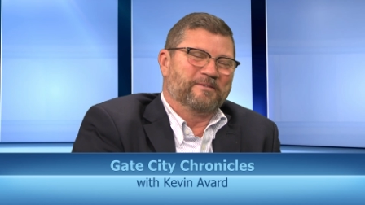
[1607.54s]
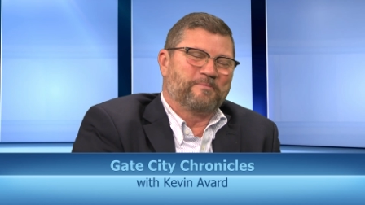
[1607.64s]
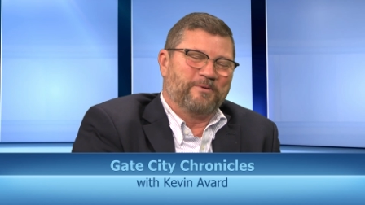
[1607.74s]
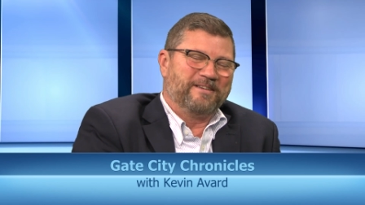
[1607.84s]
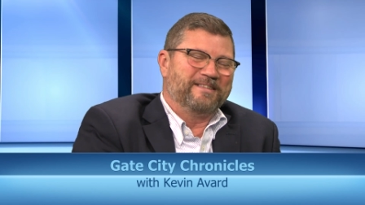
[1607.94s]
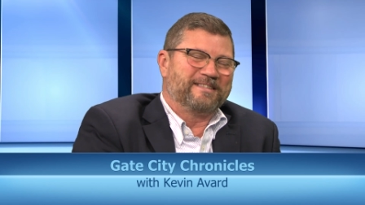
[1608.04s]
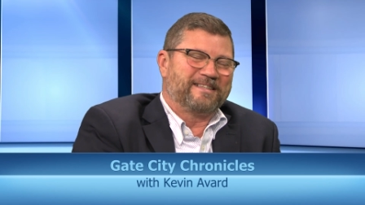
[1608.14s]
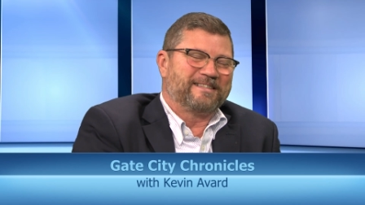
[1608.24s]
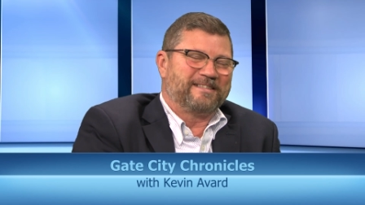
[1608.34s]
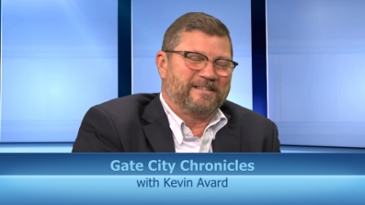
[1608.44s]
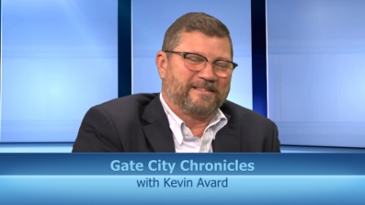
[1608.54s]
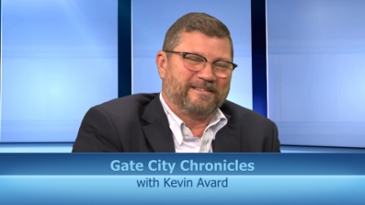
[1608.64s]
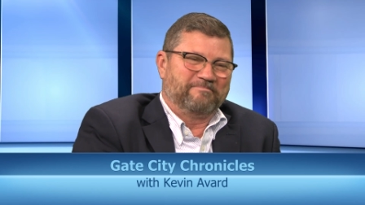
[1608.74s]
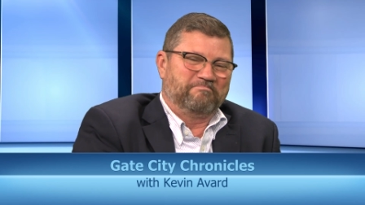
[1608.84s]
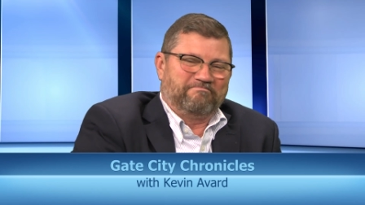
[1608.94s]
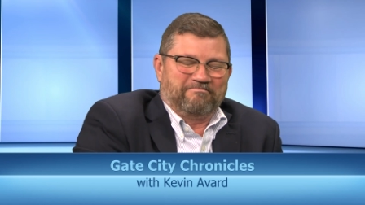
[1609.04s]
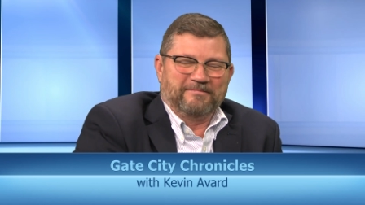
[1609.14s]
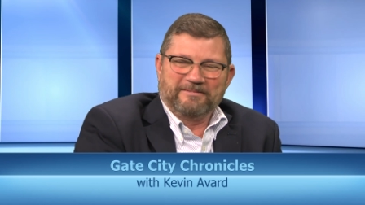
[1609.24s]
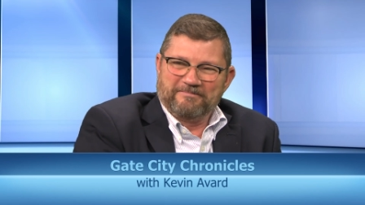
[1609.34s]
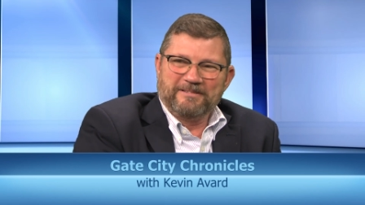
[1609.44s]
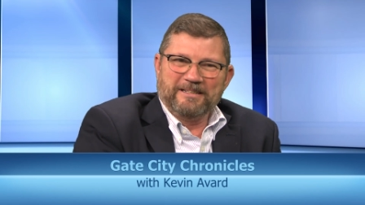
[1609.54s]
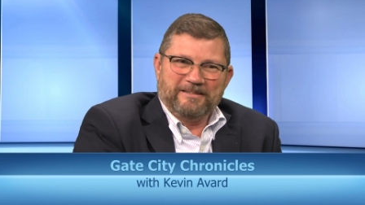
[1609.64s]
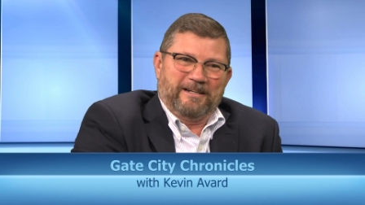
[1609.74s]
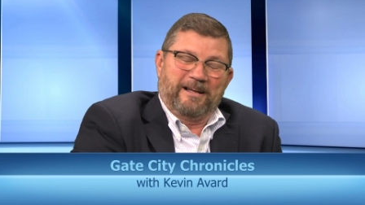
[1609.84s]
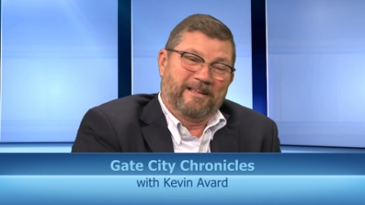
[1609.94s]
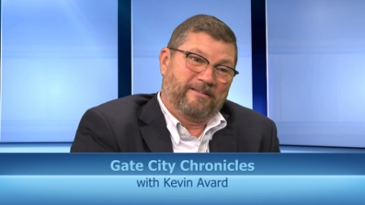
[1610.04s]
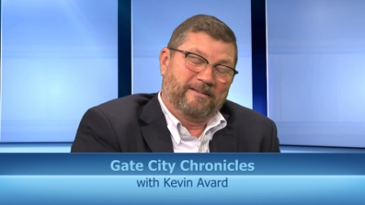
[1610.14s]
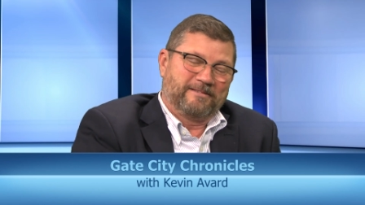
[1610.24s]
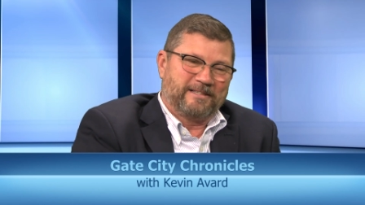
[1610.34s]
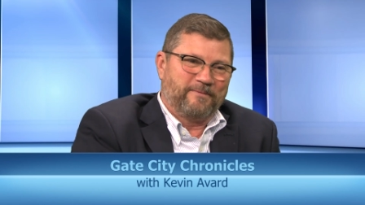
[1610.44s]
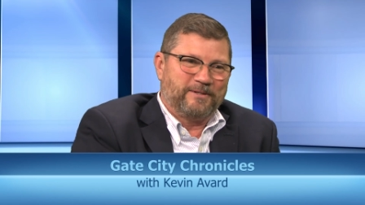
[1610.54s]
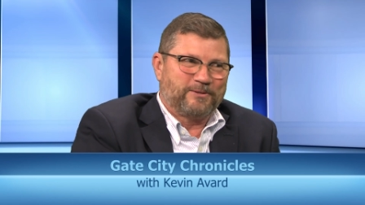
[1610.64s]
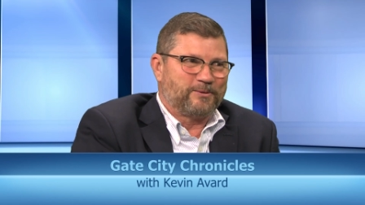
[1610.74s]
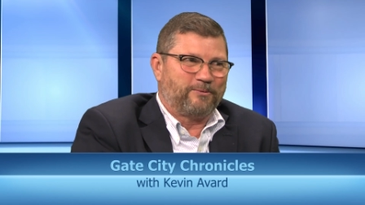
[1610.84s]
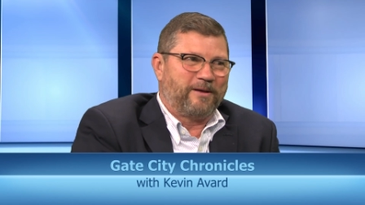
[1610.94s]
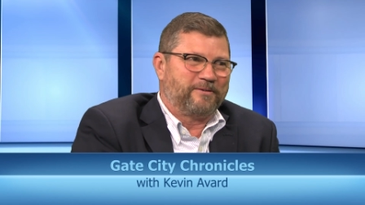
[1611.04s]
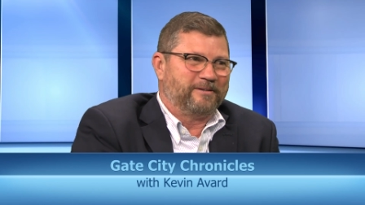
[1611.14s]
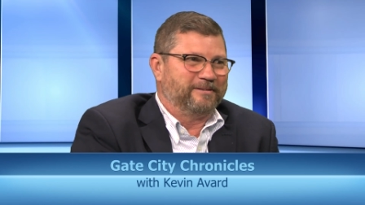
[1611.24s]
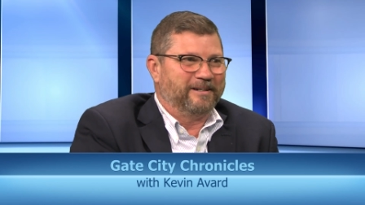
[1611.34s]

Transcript: I was born in the 60s, and I thought 70s was rather,